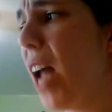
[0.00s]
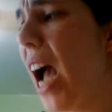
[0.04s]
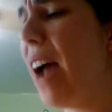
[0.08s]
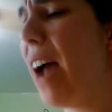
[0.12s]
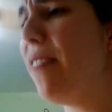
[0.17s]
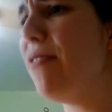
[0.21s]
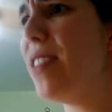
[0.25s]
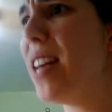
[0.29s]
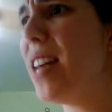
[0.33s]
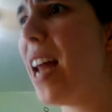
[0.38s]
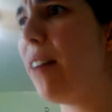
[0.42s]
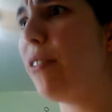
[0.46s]

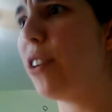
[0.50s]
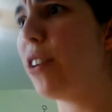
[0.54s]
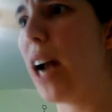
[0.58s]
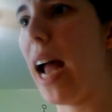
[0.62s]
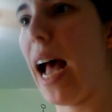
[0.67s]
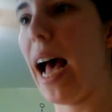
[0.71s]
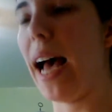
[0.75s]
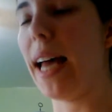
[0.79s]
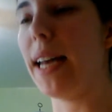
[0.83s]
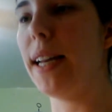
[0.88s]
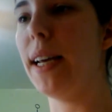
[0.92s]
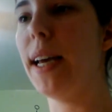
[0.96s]
I've never
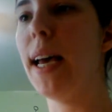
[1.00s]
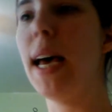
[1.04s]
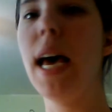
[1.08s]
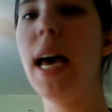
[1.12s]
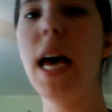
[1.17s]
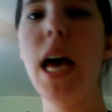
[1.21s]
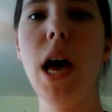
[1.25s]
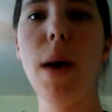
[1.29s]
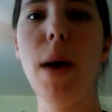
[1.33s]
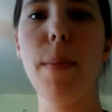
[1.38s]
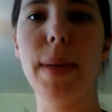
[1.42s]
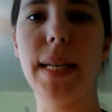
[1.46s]
had
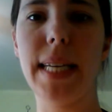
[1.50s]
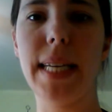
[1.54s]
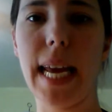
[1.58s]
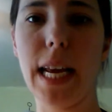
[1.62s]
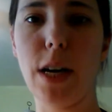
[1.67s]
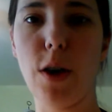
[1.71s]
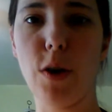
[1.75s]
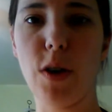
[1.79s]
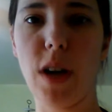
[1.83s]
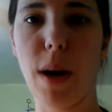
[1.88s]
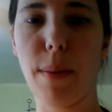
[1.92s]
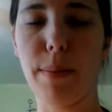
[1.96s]

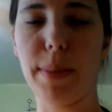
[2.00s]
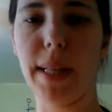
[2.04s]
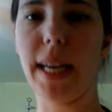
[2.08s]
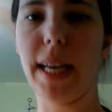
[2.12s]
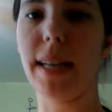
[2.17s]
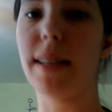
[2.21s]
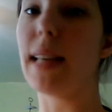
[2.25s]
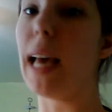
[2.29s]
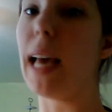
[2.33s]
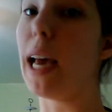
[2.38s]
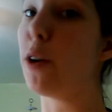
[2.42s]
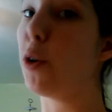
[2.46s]
potato
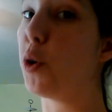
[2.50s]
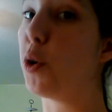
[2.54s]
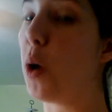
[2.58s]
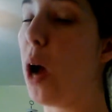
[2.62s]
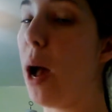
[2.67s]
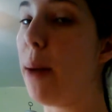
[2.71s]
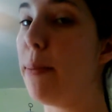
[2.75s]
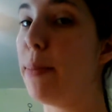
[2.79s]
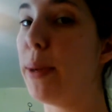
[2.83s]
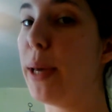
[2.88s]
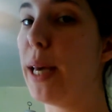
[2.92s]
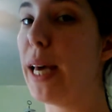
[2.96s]
dumplings. I
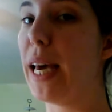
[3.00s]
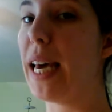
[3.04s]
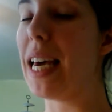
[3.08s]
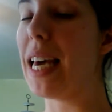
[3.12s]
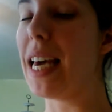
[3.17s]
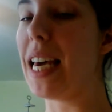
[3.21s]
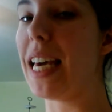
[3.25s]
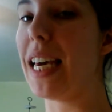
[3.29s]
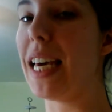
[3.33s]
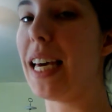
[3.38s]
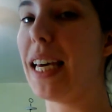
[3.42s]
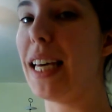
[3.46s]
grew up
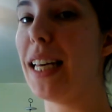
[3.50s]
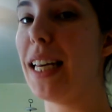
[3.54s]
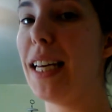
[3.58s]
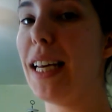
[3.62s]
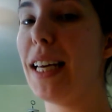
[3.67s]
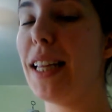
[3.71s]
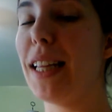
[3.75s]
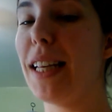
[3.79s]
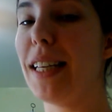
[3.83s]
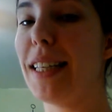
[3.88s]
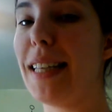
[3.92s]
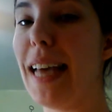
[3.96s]

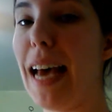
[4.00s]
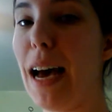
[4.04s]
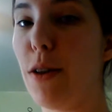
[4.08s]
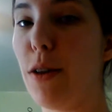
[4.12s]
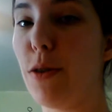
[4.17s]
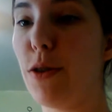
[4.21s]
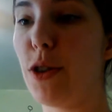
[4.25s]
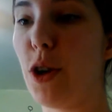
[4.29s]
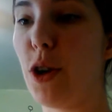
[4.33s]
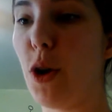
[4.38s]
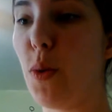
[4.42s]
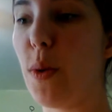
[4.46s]
in the
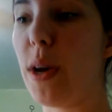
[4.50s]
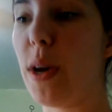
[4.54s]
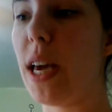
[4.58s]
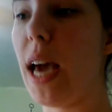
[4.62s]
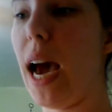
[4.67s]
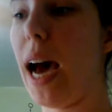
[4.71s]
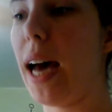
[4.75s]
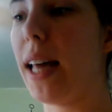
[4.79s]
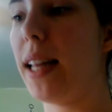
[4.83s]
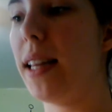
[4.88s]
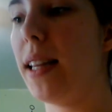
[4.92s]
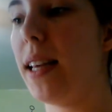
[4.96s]
South. So we
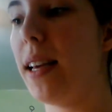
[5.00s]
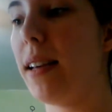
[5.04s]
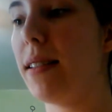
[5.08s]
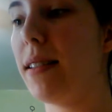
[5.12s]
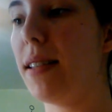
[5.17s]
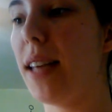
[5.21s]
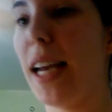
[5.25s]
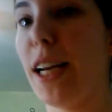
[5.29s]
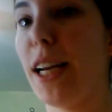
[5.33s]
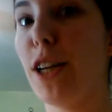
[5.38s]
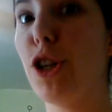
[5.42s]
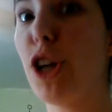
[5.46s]
had
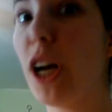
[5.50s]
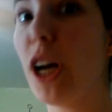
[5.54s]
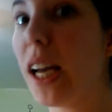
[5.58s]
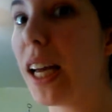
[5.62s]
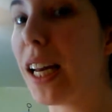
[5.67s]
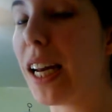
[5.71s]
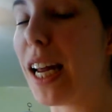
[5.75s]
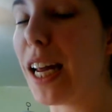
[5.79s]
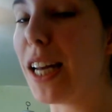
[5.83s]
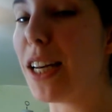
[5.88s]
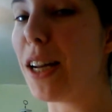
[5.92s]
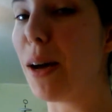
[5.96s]
things like
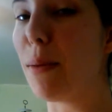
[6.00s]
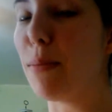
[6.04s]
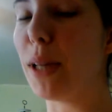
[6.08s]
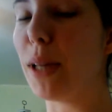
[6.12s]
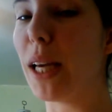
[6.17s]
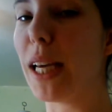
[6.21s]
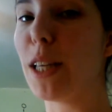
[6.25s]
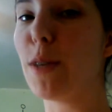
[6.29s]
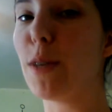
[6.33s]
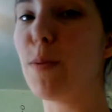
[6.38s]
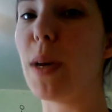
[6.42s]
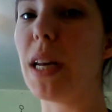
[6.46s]
chicken and
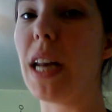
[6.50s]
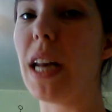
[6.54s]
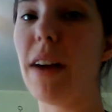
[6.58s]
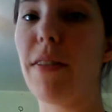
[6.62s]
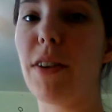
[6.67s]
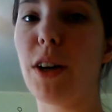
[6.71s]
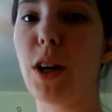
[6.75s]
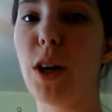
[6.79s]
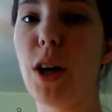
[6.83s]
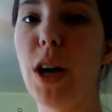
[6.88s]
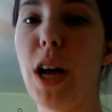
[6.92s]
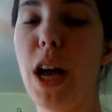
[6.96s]
dumplings, but
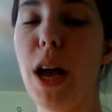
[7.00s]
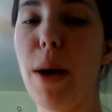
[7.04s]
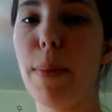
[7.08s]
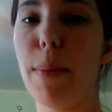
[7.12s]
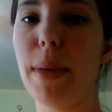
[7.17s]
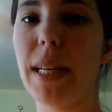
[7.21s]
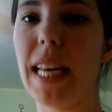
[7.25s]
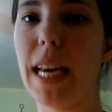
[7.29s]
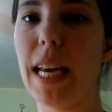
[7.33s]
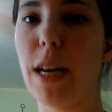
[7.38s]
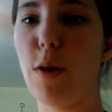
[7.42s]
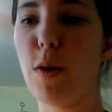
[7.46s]
never
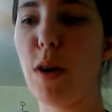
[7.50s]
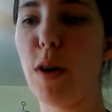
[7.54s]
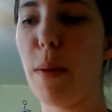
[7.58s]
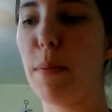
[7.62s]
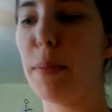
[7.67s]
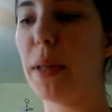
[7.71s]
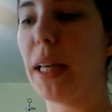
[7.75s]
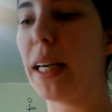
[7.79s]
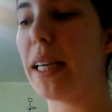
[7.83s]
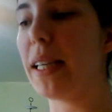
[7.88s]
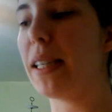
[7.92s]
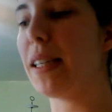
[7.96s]
potato
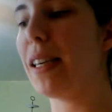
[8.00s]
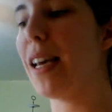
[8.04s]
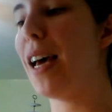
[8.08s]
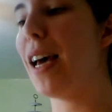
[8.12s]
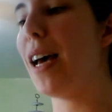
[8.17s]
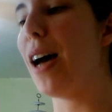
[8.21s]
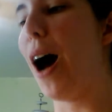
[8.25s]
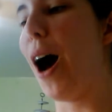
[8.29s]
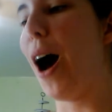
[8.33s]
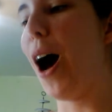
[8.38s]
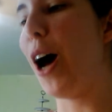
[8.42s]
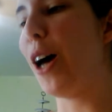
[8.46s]
dumplings.
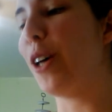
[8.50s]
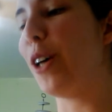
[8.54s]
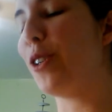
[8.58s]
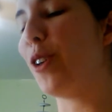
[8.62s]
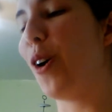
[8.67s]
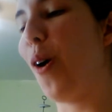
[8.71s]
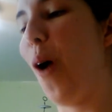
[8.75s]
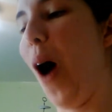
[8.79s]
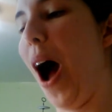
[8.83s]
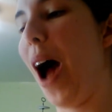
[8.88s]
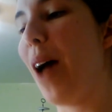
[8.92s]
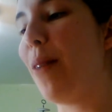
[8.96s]
Uh,
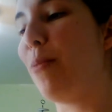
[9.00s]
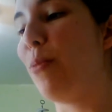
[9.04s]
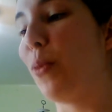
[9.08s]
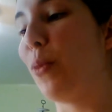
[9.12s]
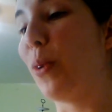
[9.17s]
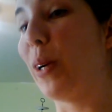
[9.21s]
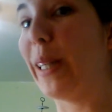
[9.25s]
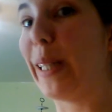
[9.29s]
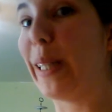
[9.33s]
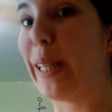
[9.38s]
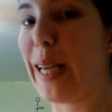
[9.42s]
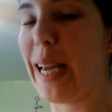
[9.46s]
so
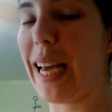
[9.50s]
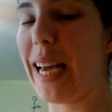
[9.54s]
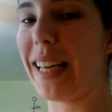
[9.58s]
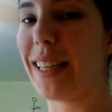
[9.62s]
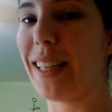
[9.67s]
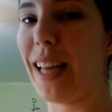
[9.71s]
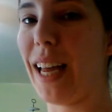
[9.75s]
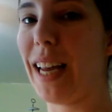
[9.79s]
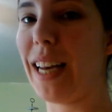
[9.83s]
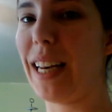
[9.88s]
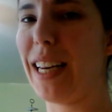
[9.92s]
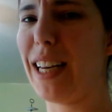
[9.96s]
I'm really
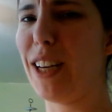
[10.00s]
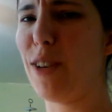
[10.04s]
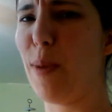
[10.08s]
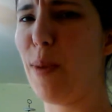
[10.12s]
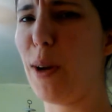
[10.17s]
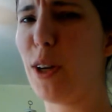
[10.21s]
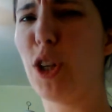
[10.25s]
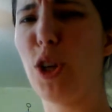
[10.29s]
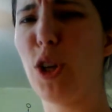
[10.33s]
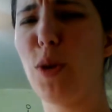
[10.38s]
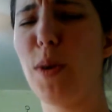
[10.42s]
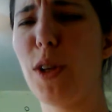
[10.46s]
excited,
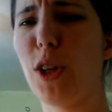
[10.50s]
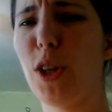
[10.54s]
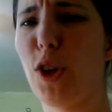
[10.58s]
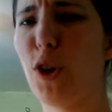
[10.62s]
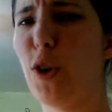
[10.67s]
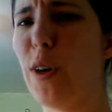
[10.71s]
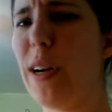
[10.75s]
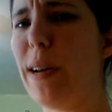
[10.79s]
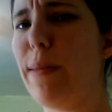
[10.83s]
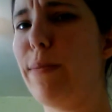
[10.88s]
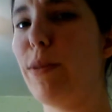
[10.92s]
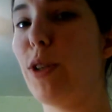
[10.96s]
especially with a
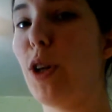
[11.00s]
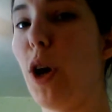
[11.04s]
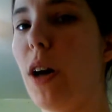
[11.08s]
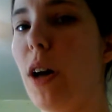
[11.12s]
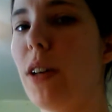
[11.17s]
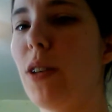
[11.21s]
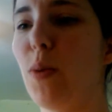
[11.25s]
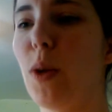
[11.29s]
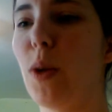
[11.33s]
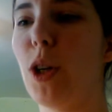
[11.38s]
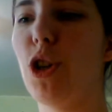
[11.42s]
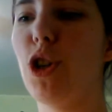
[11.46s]
cream
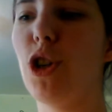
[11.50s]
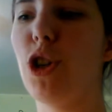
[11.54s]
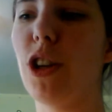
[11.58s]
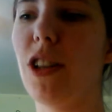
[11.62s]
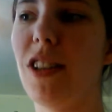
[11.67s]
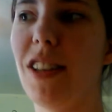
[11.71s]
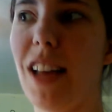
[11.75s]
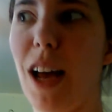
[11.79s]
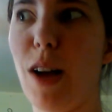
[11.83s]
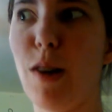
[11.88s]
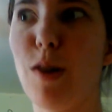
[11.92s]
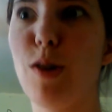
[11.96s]
sauce, which
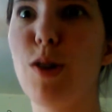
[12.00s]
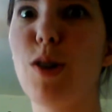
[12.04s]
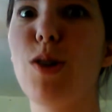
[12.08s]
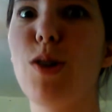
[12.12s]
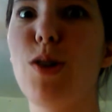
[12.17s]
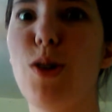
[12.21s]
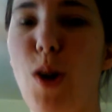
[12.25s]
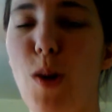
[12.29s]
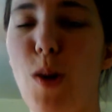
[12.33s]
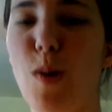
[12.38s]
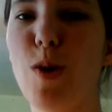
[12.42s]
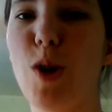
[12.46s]
just sounds
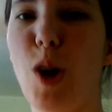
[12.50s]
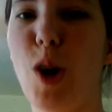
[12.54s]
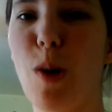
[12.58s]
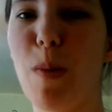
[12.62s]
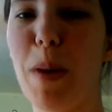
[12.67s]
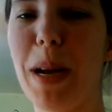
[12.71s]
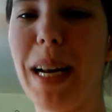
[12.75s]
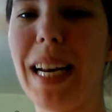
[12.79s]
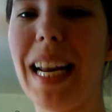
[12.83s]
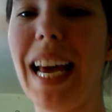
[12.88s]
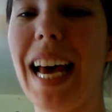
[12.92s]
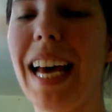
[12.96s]
so
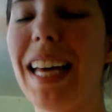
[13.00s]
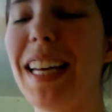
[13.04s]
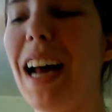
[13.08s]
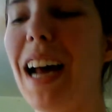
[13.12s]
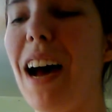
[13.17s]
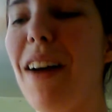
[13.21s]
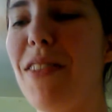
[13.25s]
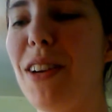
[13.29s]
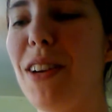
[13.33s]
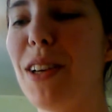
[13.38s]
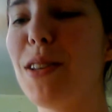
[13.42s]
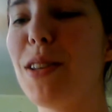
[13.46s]
German. And
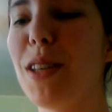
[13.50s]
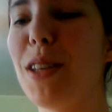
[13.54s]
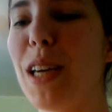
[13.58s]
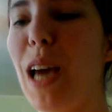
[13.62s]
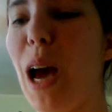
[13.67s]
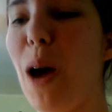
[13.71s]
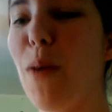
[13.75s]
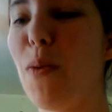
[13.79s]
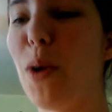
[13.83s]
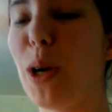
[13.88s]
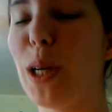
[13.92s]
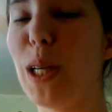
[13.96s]

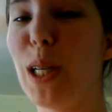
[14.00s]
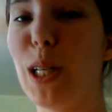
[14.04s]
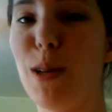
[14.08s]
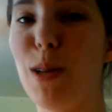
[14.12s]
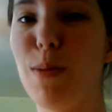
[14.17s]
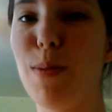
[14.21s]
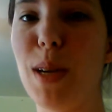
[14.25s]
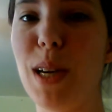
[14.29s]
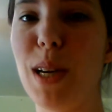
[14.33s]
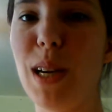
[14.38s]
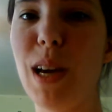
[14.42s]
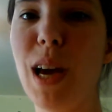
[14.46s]
obviously, I want it
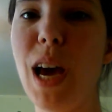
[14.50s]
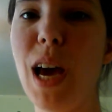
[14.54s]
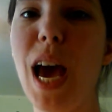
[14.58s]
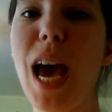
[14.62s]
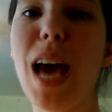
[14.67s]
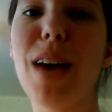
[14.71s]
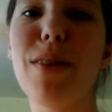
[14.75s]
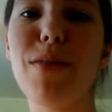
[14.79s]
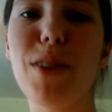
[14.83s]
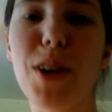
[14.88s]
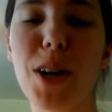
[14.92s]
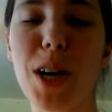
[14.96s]
to be
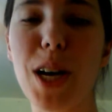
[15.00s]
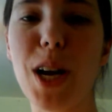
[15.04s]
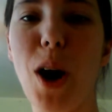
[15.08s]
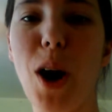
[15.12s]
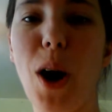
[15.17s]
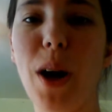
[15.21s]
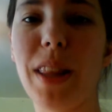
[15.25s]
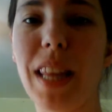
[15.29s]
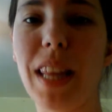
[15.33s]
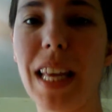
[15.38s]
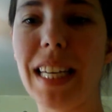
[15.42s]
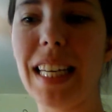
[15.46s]
very
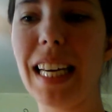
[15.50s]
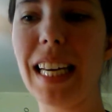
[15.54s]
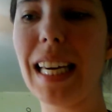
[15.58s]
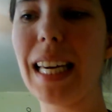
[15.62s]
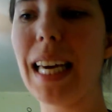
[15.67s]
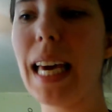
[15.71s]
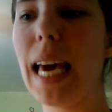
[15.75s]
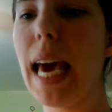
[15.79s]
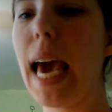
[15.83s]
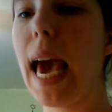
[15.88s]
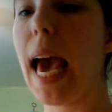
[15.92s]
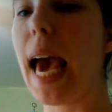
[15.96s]

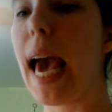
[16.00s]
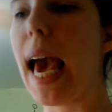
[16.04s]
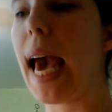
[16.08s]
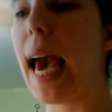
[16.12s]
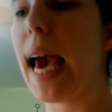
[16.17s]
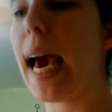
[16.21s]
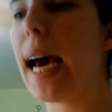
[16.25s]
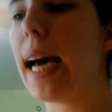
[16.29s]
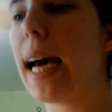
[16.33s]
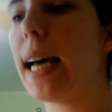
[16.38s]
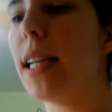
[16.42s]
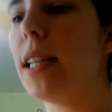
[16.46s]
authentic.
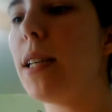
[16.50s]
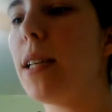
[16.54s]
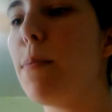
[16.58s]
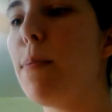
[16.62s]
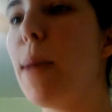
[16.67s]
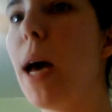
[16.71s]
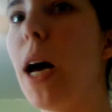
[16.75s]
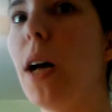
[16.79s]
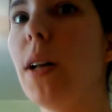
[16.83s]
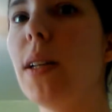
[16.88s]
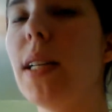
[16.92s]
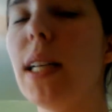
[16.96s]
And
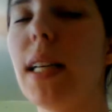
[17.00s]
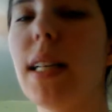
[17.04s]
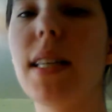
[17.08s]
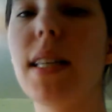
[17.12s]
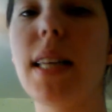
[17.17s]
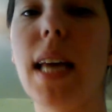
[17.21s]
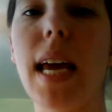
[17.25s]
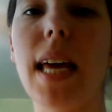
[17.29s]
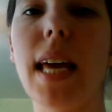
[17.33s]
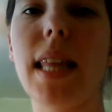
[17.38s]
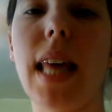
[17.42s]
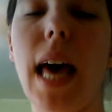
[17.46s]
Mel did
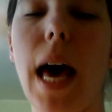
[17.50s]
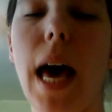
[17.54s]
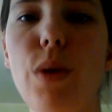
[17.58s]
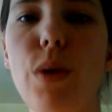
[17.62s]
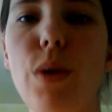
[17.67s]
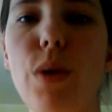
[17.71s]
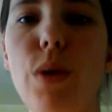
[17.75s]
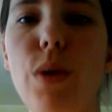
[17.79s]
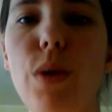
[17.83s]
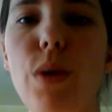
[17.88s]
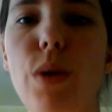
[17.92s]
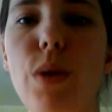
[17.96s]
say
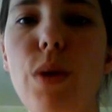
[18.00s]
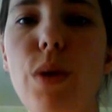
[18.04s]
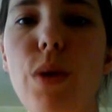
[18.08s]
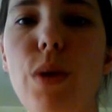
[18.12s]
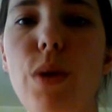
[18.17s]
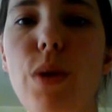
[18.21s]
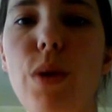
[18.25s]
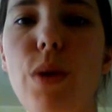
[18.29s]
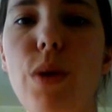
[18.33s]
goulash,